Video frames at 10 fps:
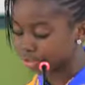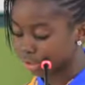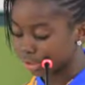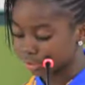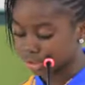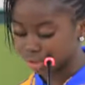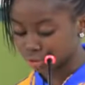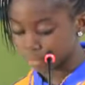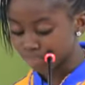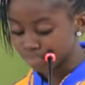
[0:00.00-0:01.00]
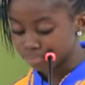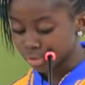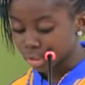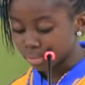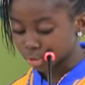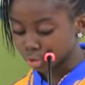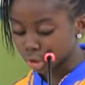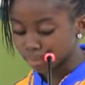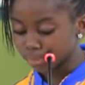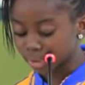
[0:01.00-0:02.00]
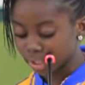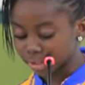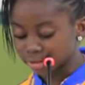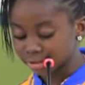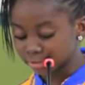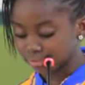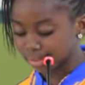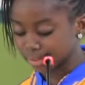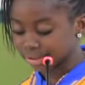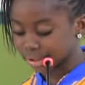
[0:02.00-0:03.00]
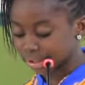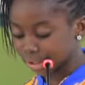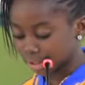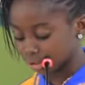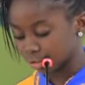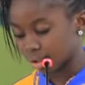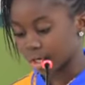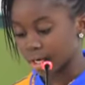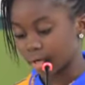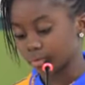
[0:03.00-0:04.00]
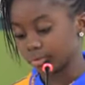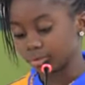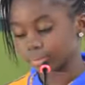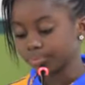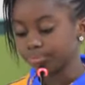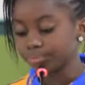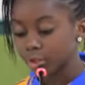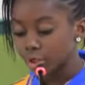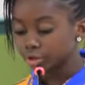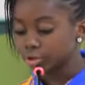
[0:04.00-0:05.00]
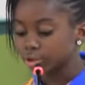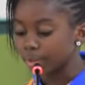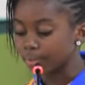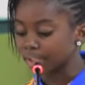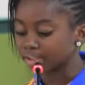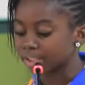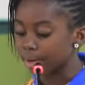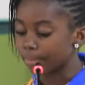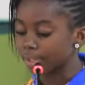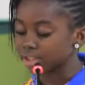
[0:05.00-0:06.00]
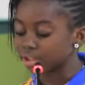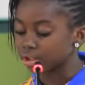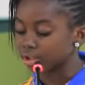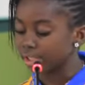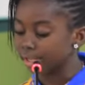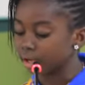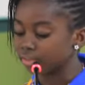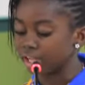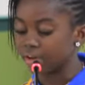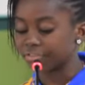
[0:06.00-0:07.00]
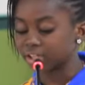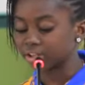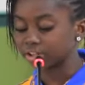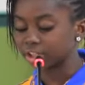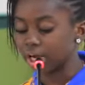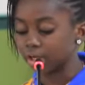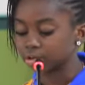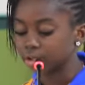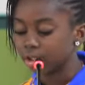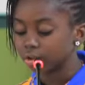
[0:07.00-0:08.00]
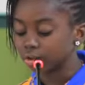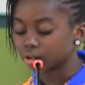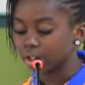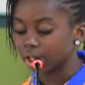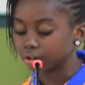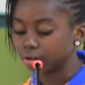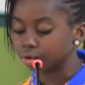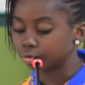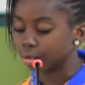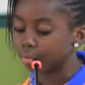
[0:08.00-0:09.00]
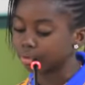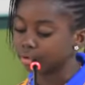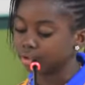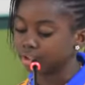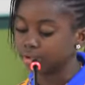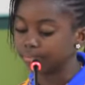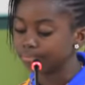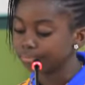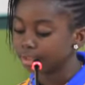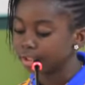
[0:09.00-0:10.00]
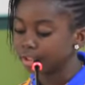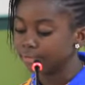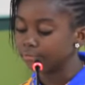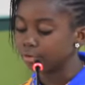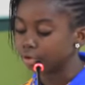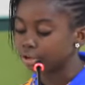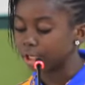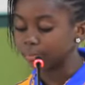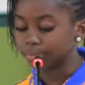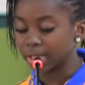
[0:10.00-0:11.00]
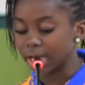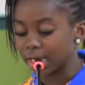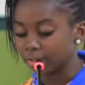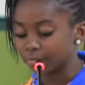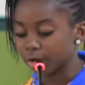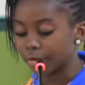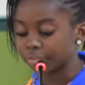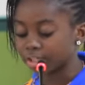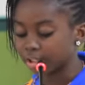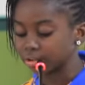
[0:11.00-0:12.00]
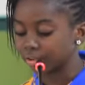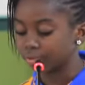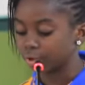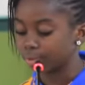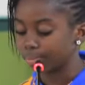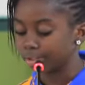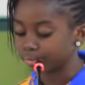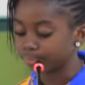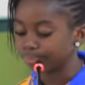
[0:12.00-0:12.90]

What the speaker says: to education, must comprehensively be taken into account. Today we are celebrating the Day of the African Child, just as usual with the theme, Leave No Child Behind for African Development.